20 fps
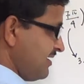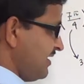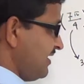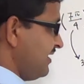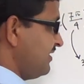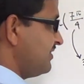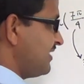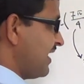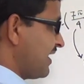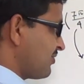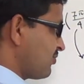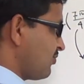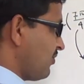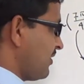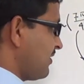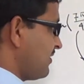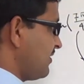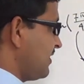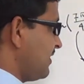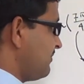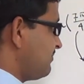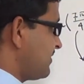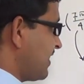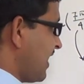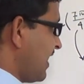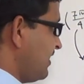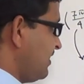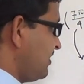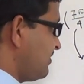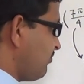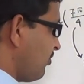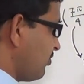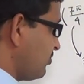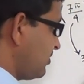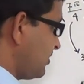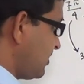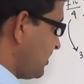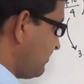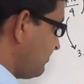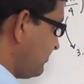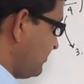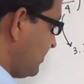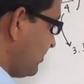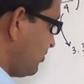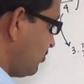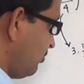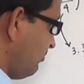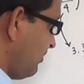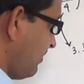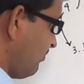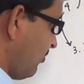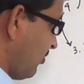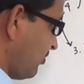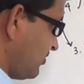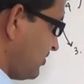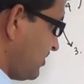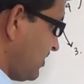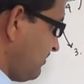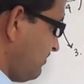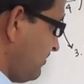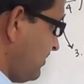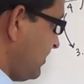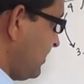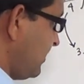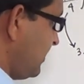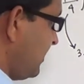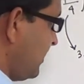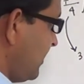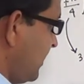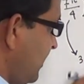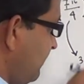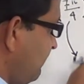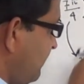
in that quadrant if tan is positive, this will be positive. If